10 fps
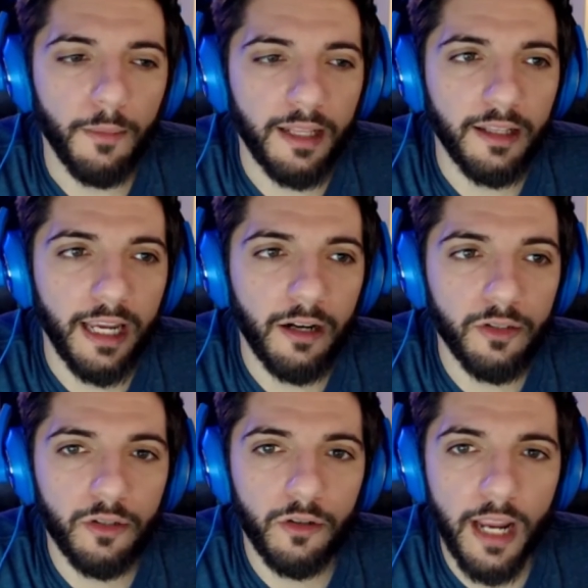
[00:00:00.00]
In the
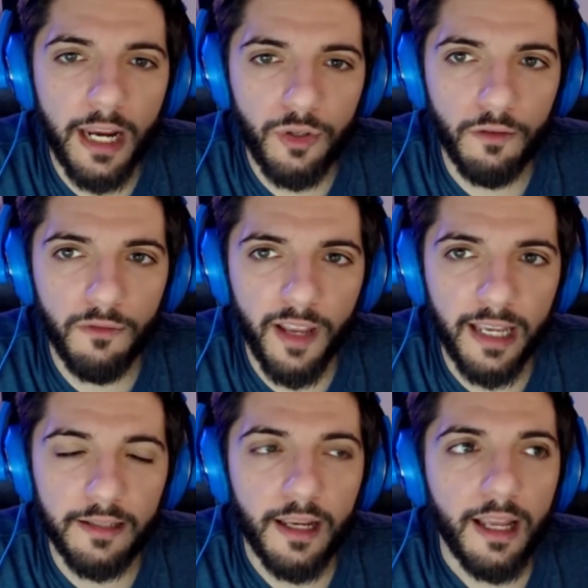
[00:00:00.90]
character creation
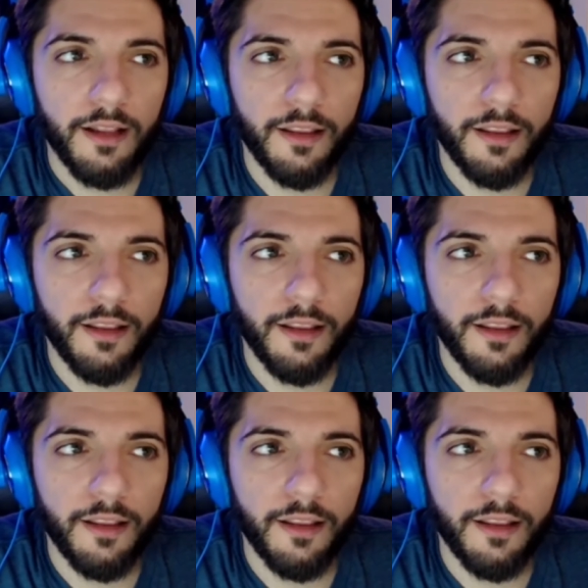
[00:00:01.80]
phase,